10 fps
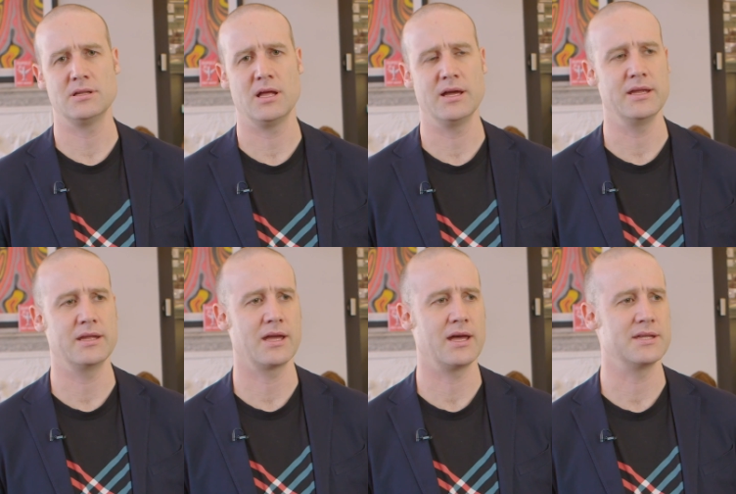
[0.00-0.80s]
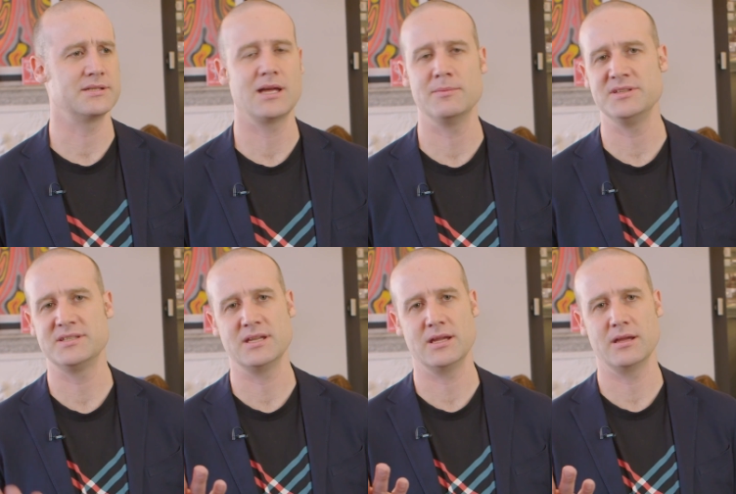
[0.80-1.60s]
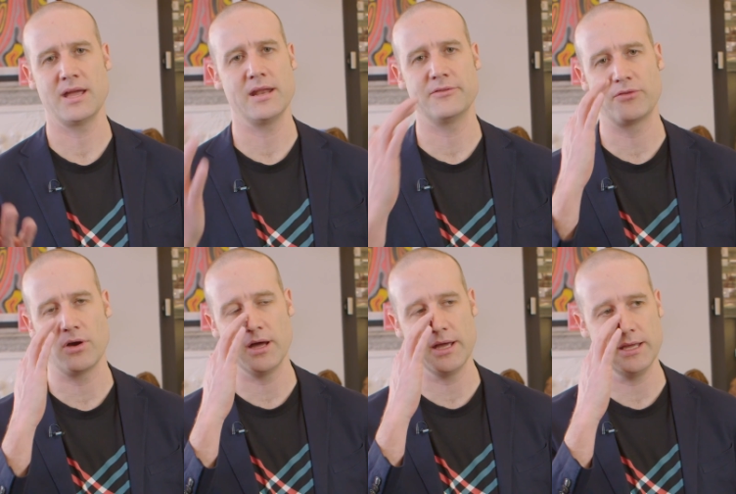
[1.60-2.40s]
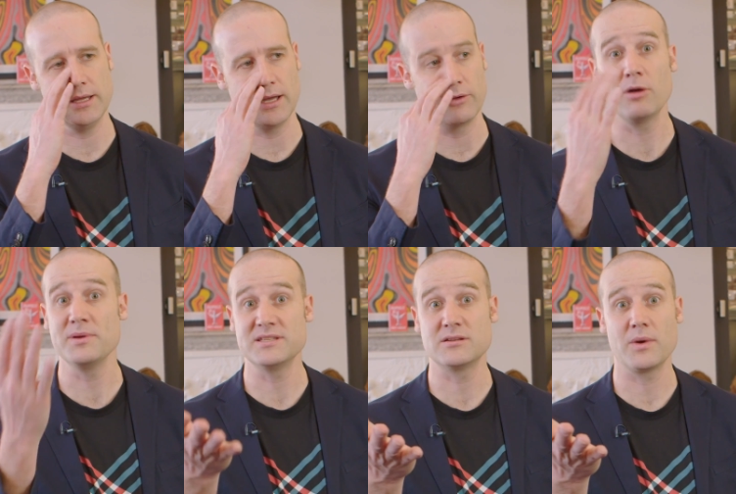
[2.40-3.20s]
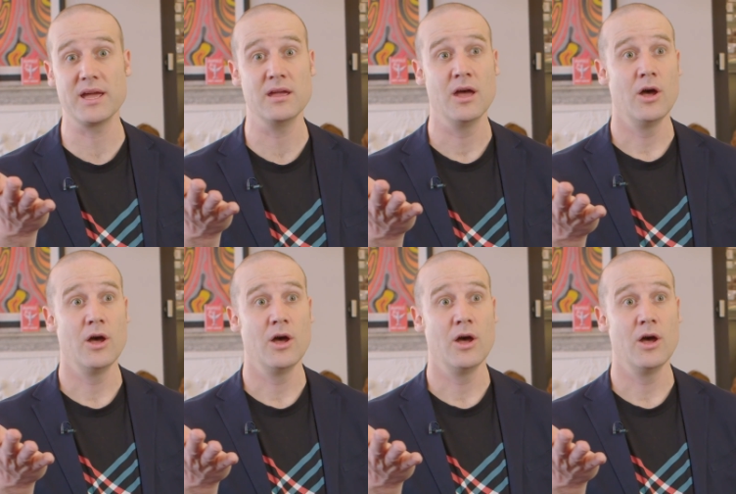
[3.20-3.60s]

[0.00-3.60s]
like uh, Simon Singh, Hannah Fry, uh, Rob Eastaway,